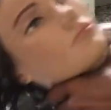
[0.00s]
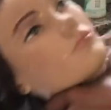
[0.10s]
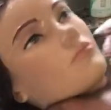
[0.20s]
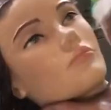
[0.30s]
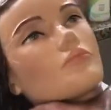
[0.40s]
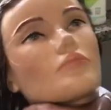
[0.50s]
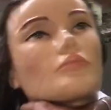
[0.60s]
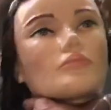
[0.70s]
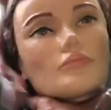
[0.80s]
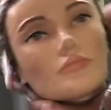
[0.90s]
And then once
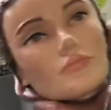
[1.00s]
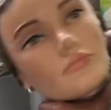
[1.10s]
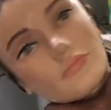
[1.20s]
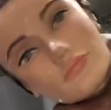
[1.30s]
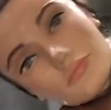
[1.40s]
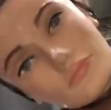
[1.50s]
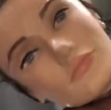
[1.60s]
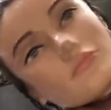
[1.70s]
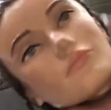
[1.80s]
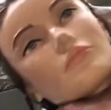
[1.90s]
you do that, you're
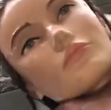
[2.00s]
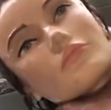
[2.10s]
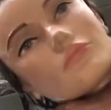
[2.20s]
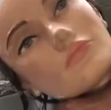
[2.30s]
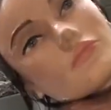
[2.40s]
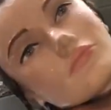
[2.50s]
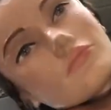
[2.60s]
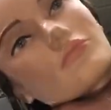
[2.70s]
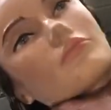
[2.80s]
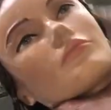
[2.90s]
going to clean the
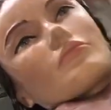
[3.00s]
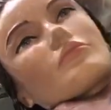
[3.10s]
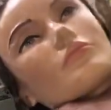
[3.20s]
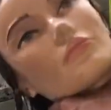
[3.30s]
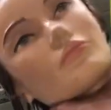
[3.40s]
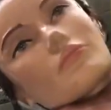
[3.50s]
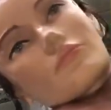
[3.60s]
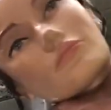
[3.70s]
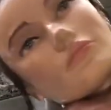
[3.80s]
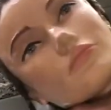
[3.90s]
ends of your hair by
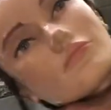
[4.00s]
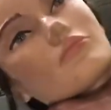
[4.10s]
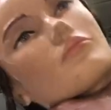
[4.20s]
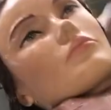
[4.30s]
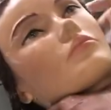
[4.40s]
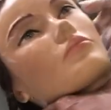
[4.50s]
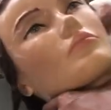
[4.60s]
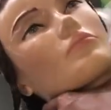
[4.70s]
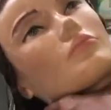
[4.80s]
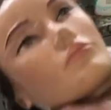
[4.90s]
using a
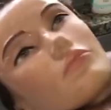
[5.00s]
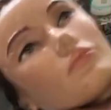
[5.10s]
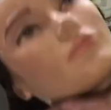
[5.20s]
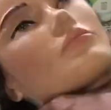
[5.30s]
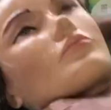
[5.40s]
downward